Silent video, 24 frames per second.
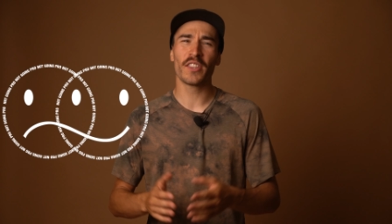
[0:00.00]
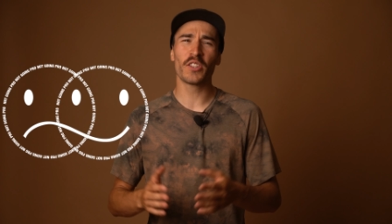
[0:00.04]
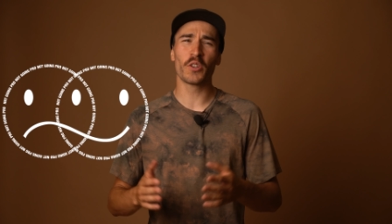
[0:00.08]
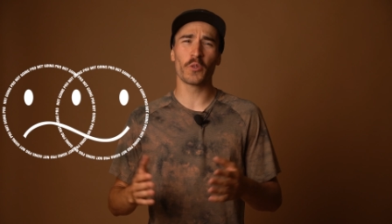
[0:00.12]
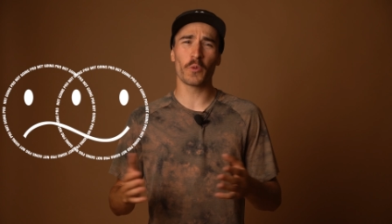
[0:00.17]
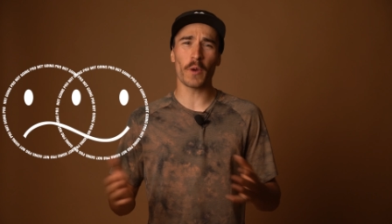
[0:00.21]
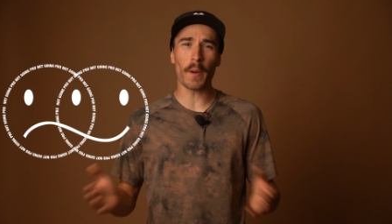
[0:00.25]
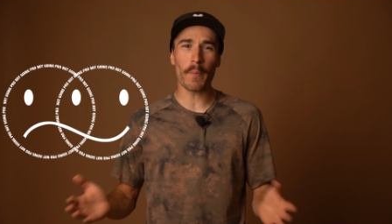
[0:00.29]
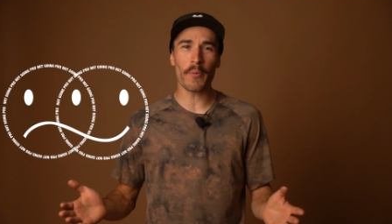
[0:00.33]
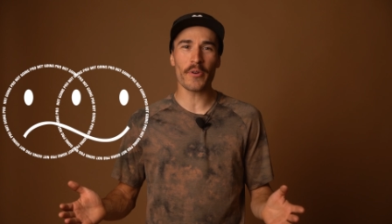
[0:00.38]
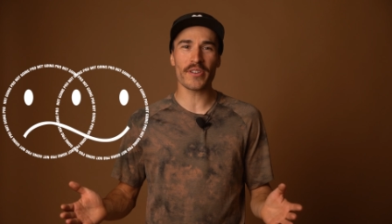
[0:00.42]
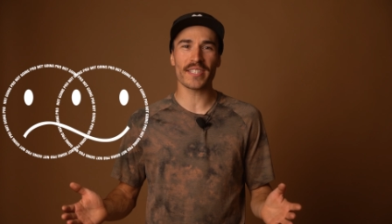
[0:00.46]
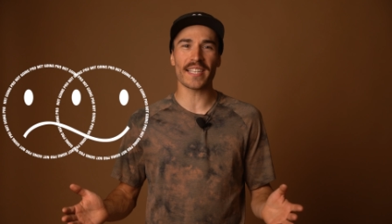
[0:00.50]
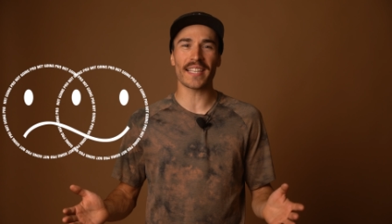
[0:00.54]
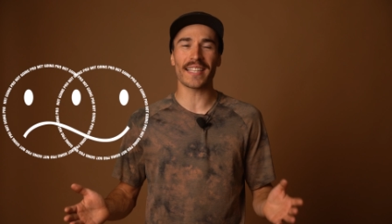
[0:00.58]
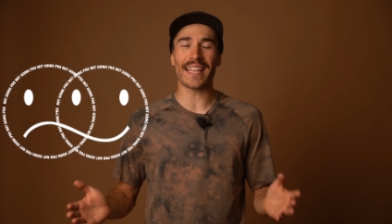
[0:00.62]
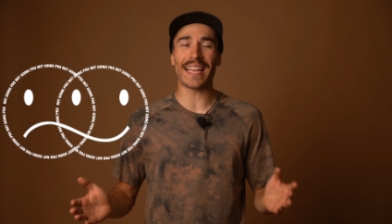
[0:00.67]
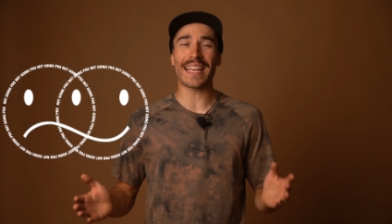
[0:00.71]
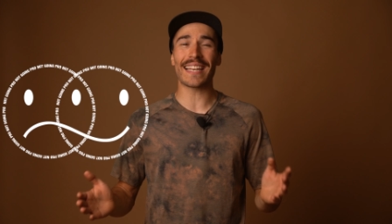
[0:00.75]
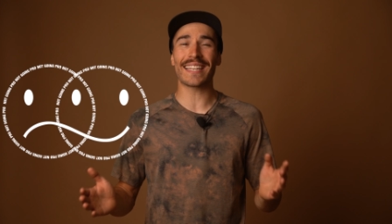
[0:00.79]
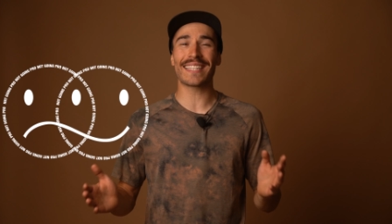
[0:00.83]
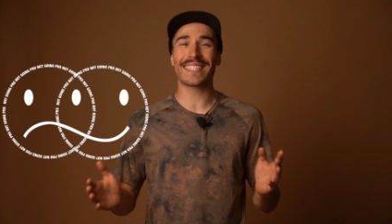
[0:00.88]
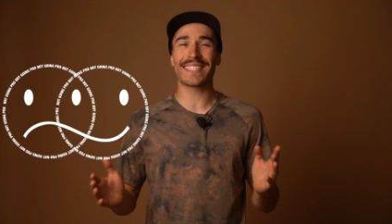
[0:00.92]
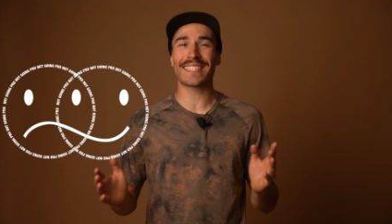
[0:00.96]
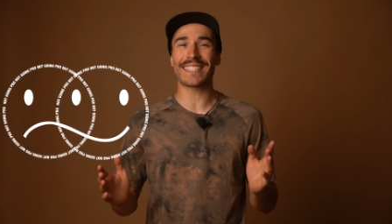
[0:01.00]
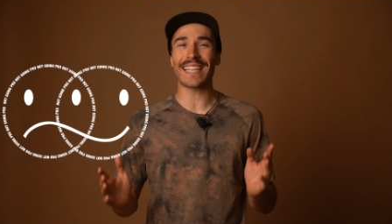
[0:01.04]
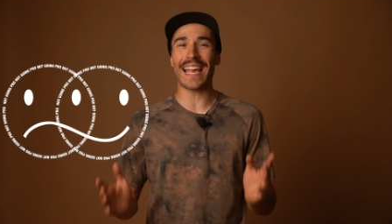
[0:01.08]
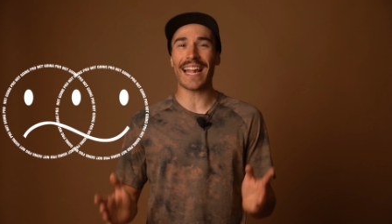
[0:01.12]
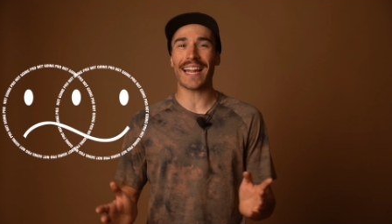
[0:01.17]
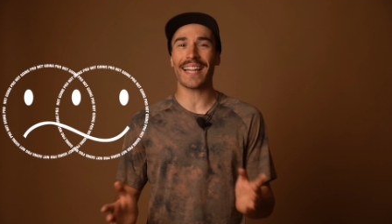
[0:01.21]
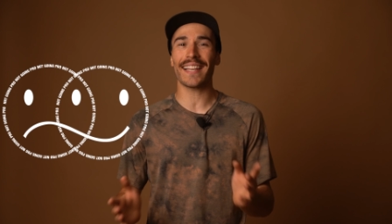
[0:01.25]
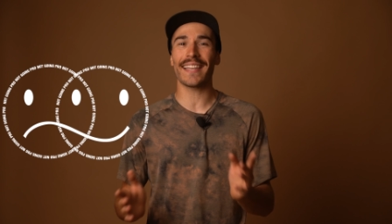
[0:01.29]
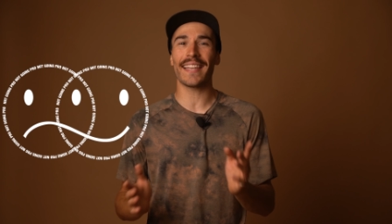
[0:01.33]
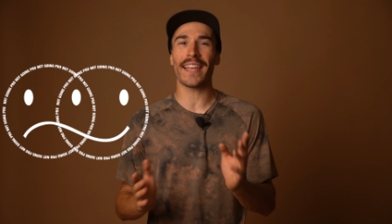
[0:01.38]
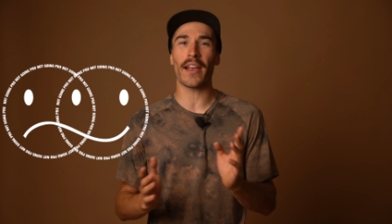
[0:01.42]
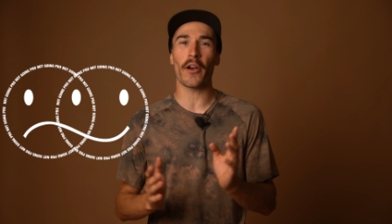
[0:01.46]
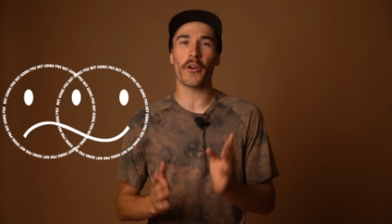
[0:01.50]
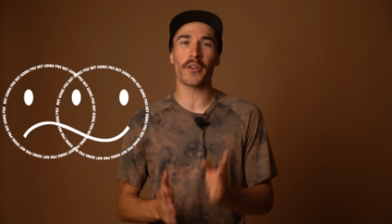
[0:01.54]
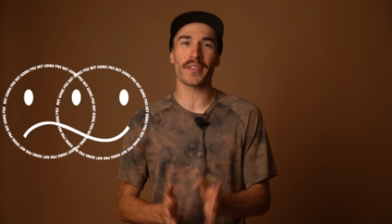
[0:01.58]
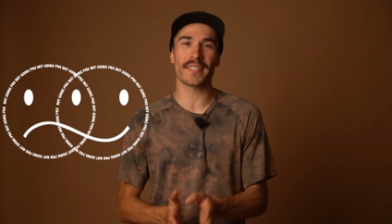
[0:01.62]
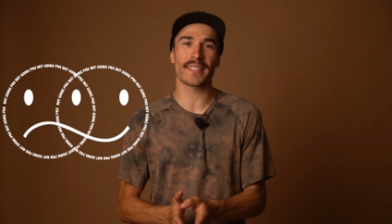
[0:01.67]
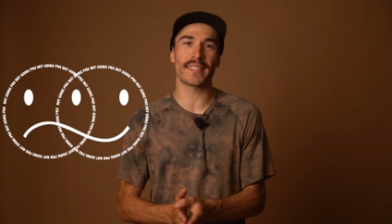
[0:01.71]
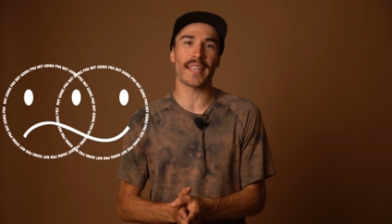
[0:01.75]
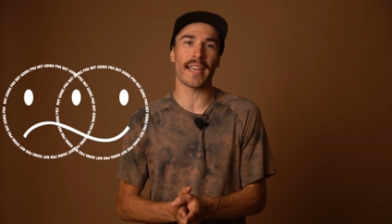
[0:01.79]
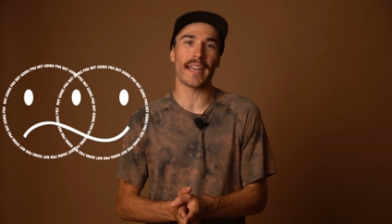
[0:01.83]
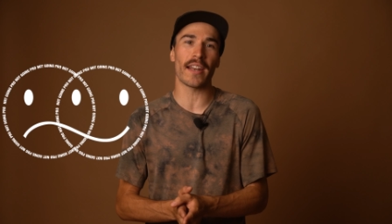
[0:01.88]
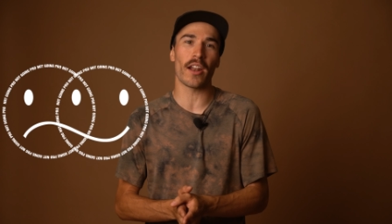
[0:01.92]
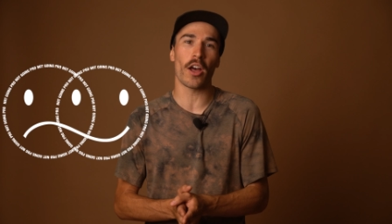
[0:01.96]
to represent exactly our
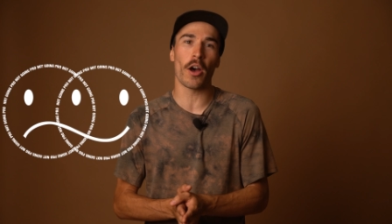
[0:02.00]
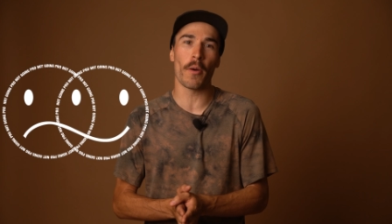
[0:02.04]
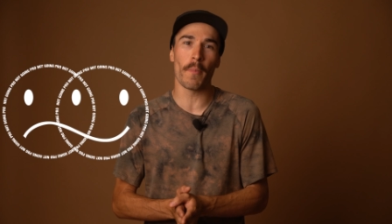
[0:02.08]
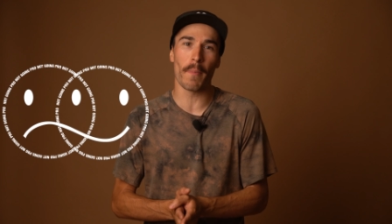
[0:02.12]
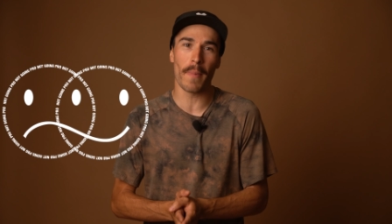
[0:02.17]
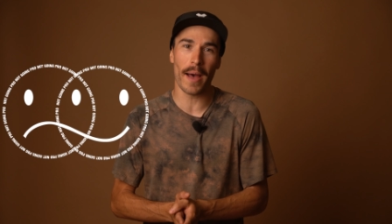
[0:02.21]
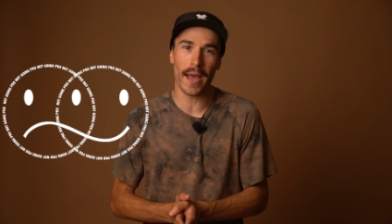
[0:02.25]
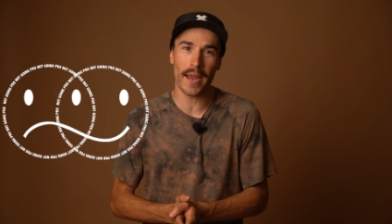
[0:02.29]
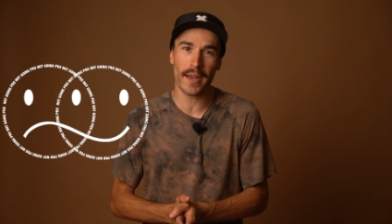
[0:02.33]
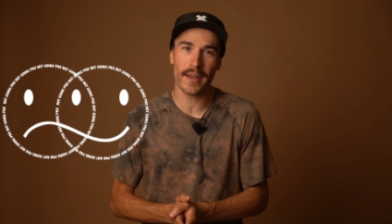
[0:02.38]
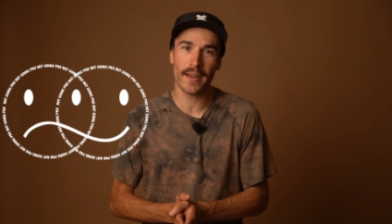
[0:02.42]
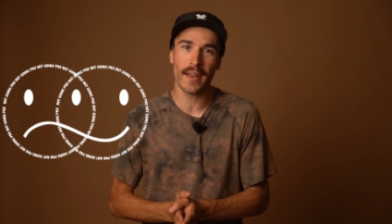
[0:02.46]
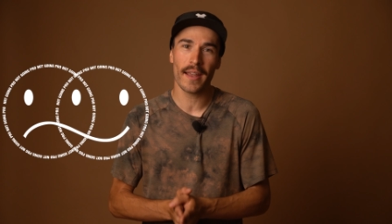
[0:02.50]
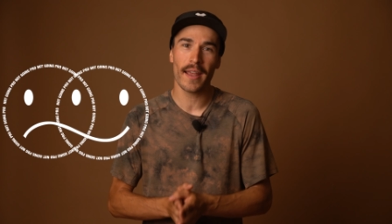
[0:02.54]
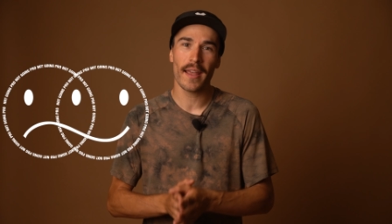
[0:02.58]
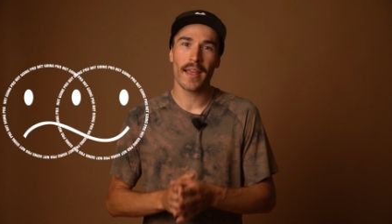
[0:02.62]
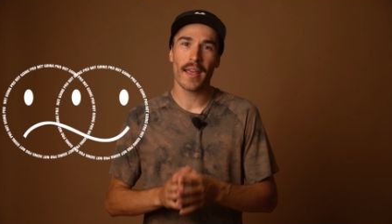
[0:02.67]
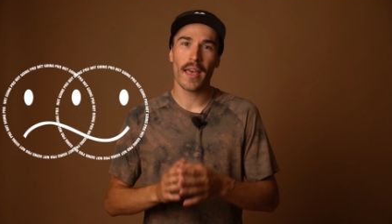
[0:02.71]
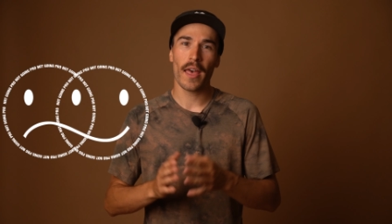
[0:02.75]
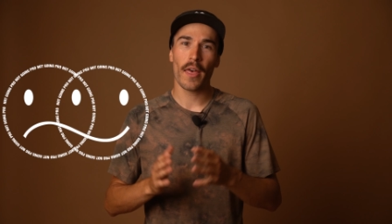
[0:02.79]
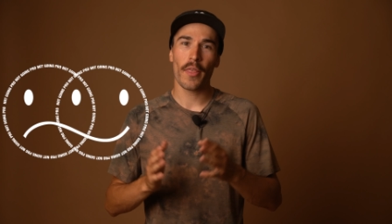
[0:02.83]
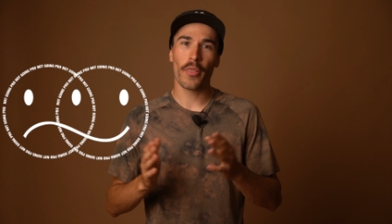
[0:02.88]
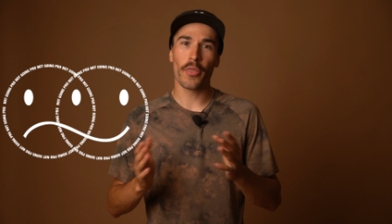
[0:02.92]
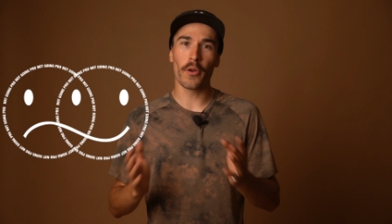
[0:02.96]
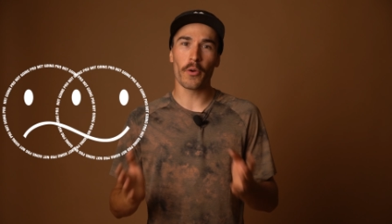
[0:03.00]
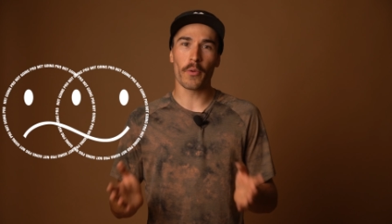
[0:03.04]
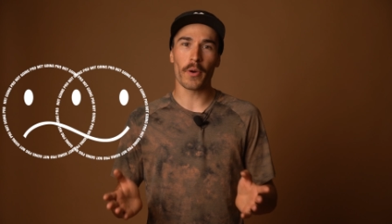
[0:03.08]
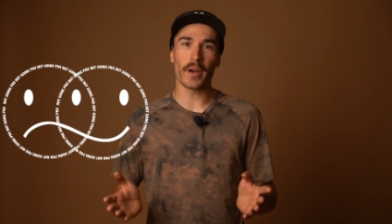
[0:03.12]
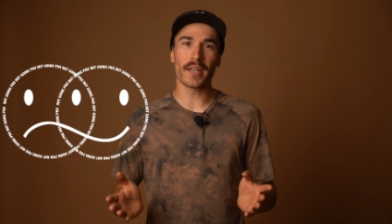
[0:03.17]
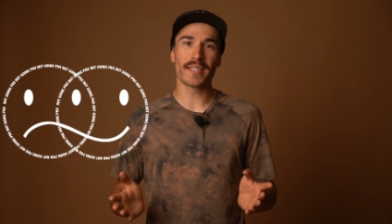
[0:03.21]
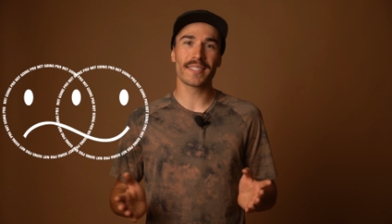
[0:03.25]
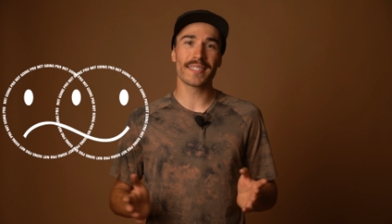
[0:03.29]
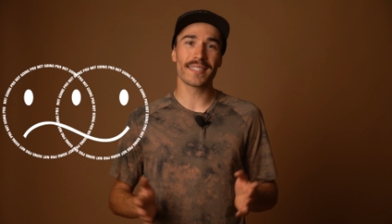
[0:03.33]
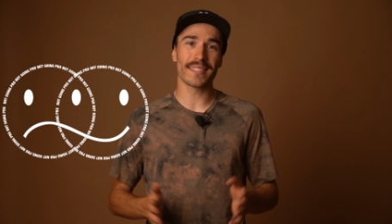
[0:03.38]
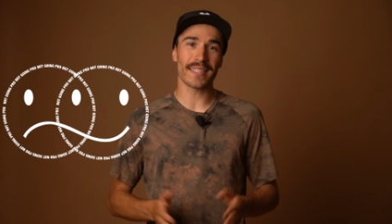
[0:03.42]
state of mind towards